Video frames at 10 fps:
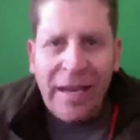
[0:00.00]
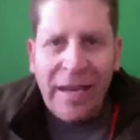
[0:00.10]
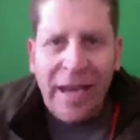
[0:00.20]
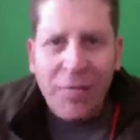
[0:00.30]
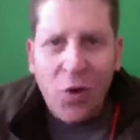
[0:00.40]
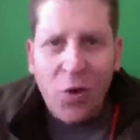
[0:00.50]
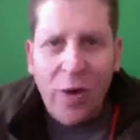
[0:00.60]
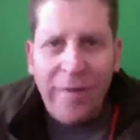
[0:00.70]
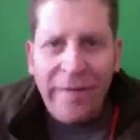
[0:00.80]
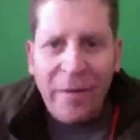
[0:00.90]
comes all the
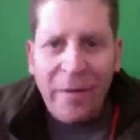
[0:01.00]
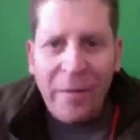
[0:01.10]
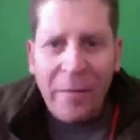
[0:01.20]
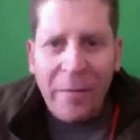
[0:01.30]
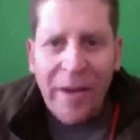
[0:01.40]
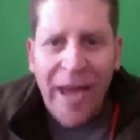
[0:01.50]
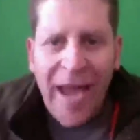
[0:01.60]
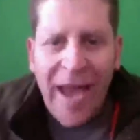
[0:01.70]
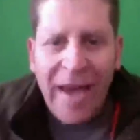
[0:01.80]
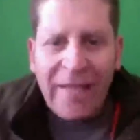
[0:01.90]
way from
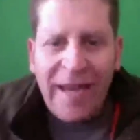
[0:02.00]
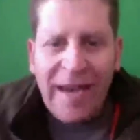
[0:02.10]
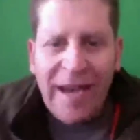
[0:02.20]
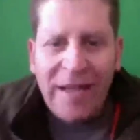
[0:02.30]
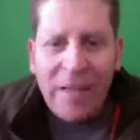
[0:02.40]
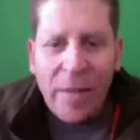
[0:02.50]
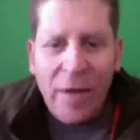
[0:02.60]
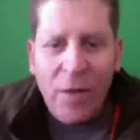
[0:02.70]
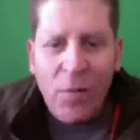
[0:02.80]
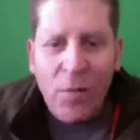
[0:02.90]
Canada, and
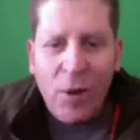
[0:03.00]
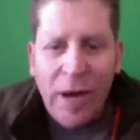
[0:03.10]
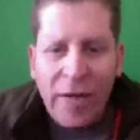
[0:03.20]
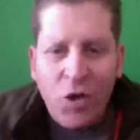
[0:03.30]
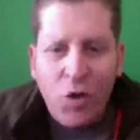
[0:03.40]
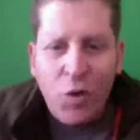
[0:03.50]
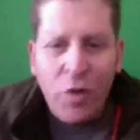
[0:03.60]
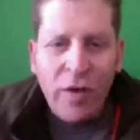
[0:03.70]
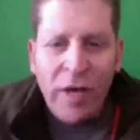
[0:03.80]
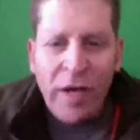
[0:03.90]
Nathan's got a brand new
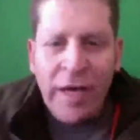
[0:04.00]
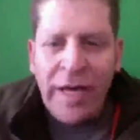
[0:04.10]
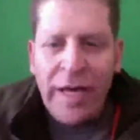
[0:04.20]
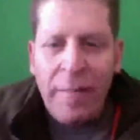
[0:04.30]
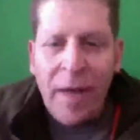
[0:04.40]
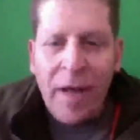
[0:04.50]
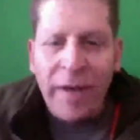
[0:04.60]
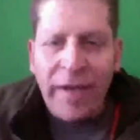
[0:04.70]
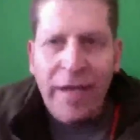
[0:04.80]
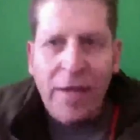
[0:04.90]
product called
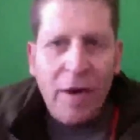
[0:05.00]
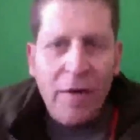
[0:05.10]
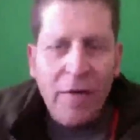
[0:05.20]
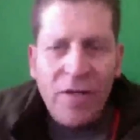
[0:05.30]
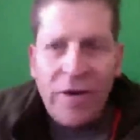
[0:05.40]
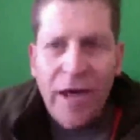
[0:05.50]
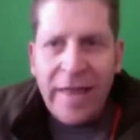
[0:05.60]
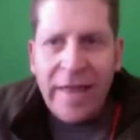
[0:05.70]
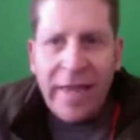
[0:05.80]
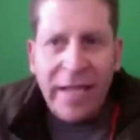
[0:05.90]
Email Hero.
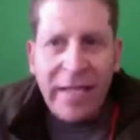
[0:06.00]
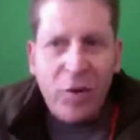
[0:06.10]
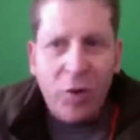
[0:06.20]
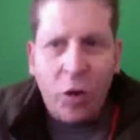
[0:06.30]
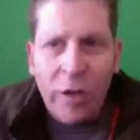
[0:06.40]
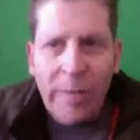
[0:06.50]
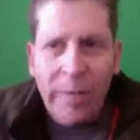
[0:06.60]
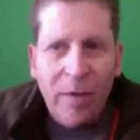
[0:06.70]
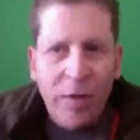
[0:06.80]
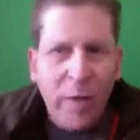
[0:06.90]
So Nathan, thanks for
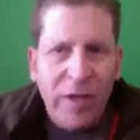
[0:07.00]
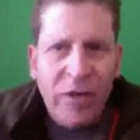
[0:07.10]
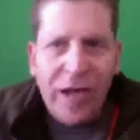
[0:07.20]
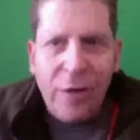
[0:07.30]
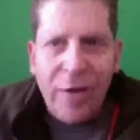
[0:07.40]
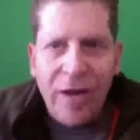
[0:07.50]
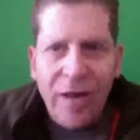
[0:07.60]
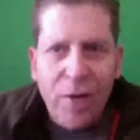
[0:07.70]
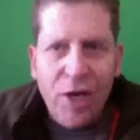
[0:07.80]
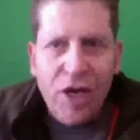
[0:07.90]
talking to me today. I
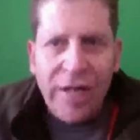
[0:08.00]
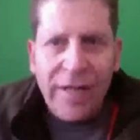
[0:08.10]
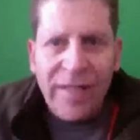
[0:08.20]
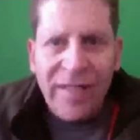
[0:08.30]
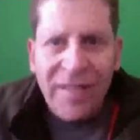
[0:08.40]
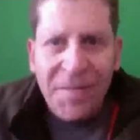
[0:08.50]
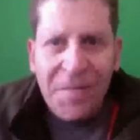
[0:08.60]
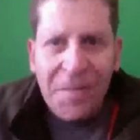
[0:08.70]
really appreciate it.